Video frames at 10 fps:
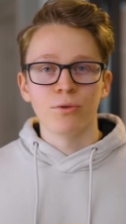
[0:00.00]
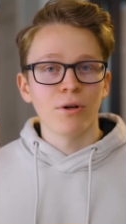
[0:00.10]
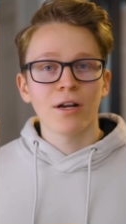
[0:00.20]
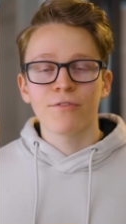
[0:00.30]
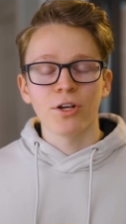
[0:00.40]
You
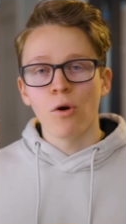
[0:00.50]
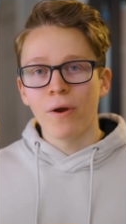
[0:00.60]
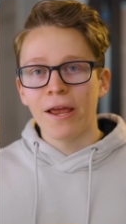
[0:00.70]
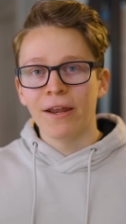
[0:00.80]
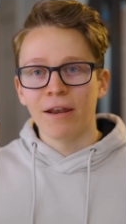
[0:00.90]
don't have to go
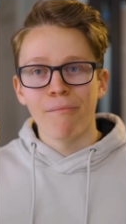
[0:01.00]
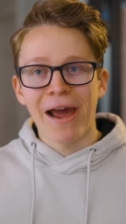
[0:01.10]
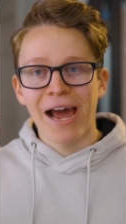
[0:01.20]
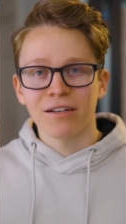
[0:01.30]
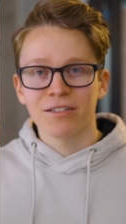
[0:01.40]
in and
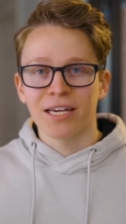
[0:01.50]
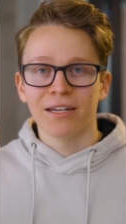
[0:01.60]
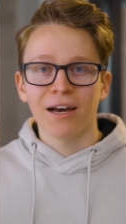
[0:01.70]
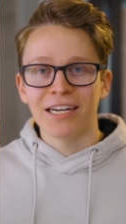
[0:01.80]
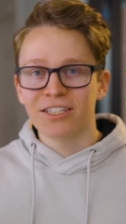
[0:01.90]
mask
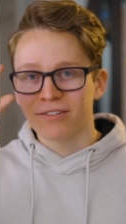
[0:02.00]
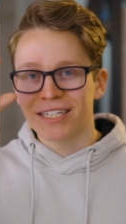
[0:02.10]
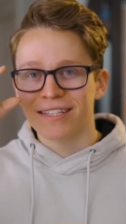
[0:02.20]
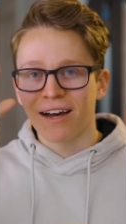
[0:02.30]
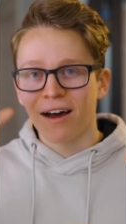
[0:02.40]
and
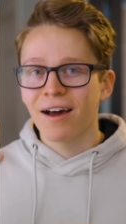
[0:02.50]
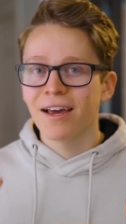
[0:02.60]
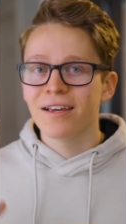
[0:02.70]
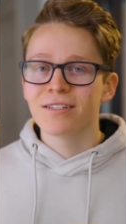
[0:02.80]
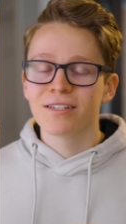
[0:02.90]
isolate the
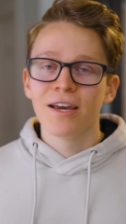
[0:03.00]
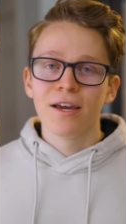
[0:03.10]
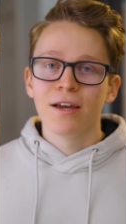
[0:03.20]
eyes